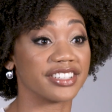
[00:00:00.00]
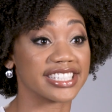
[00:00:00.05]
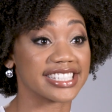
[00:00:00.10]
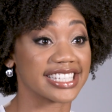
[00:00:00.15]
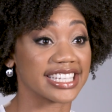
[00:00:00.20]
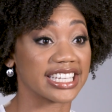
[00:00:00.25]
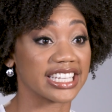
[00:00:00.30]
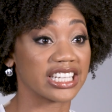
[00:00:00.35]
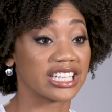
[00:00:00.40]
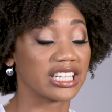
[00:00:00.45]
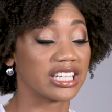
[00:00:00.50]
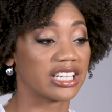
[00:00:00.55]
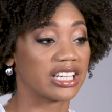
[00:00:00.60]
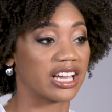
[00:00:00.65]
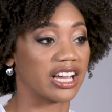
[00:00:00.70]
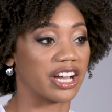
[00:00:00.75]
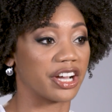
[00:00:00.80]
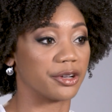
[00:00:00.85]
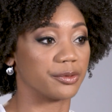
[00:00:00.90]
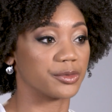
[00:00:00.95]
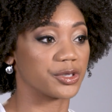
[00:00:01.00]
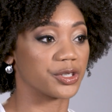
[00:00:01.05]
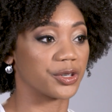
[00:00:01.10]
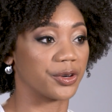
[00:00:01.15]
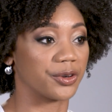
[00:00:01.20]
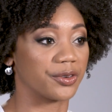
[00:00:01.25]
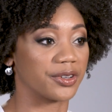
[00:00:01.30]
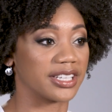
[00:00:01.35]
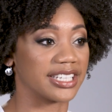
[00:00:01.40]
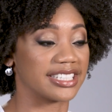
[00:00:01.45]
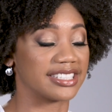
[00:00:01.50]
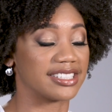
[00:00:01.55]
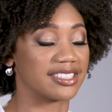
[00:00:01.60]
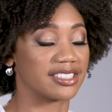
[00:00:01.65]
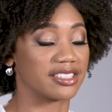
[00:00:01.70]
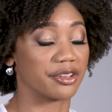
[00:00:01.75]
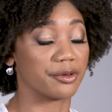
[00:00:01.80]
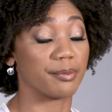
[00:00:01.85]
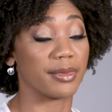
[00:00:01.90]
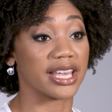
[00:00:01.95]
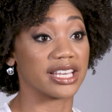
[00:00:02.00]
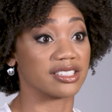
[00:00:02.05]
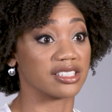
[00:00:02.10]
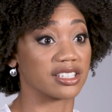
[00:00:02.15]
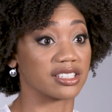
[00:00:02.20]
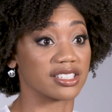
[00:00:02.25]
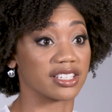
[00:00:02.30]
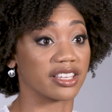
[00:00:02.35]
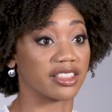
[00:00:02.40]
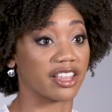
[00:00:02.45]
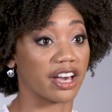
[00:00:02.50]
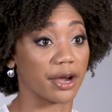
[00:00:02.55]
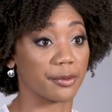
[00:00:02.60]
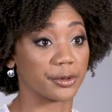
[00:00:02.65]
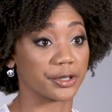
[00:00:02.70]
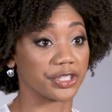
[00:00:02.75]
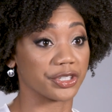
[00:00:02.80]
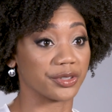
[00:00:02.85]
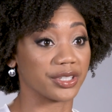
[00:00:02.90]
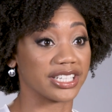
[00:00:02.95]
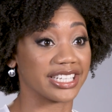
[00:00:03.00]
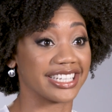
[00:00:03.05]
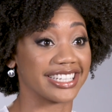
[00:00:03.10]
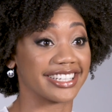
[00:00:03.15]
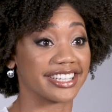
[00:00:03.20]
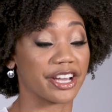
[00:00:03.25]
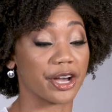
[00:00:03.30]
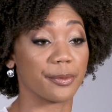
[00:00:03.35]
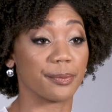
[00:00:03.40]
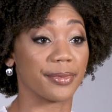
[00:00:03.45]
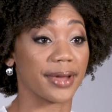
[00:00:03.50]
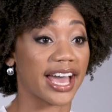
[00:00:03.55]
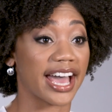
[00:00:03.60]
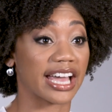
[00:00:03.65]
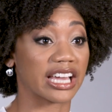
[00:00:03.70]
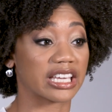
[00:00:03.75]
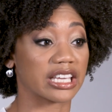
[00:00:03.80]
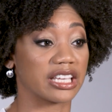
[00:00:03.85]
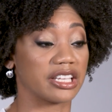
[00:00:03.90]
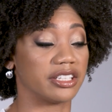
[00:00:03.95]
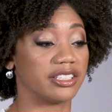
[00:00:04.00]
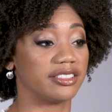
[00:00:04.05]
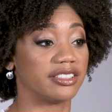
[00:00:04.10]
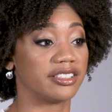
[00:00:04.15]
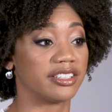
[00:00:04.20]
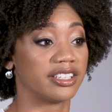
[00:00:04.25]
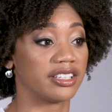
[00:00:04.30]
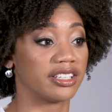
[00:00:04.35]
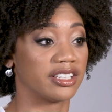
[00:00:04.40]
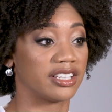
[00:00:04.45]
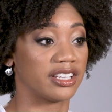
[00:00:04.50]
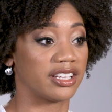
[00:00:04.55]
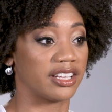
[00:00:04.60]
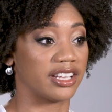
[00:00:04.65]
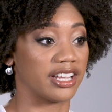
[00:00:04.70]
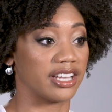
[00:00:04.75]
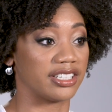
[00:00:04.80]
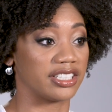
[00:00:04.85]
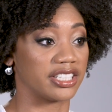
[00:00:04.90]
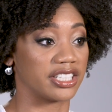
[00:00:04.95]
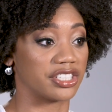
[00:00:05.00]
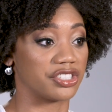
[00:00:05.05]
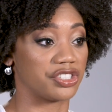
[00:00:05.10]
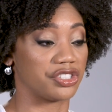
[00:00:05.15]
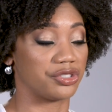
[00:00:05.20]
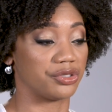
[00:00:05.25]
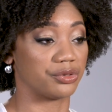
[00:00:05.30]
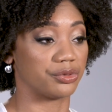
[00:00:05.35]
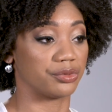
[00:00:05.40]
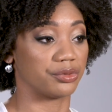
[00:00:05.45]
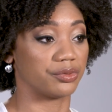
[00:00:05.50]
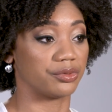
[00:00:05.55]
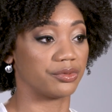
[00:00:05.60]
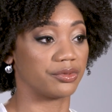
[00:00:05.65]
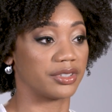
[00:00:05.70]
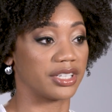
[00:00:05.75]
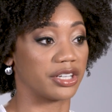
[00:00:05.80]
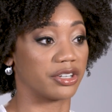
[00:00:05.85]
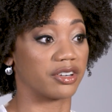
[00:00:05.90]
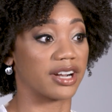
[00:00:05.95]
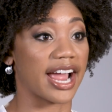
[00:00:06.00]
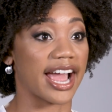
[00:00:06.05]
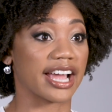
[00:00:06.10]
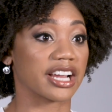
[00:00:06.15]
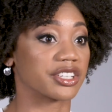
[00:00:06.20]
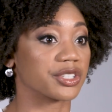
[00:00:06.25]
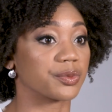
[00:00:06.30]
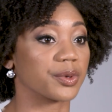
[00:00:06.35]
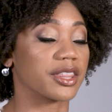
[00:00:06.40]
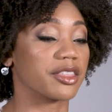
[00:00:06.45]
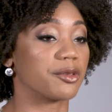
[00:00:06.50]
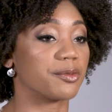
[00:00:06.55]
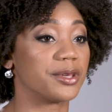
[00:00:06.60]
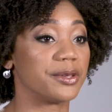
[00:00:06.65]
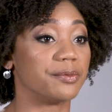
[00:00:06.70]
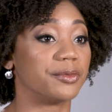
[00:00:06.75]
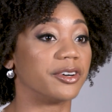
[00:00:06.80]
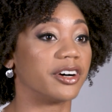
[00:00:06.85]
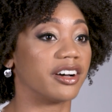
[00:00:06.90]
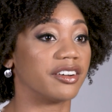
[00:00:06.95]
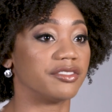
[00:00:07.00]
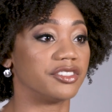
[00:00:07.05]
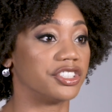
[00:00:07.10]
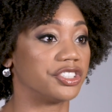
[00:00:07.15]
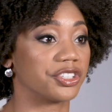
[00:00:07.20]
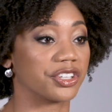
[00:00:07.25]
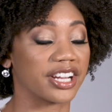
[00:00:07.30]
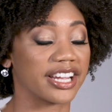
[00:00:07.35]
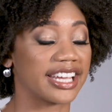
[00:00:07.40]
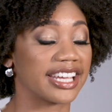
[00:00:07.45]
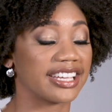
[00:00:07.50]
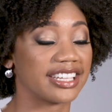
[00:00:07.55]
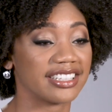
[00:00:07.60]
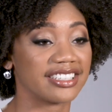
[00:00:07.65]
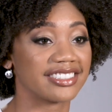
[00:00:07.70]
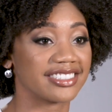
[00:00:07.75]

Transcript: visit. Um, so it's amazing to get the opportunity to come back and, and get to interact with the people of Detroit.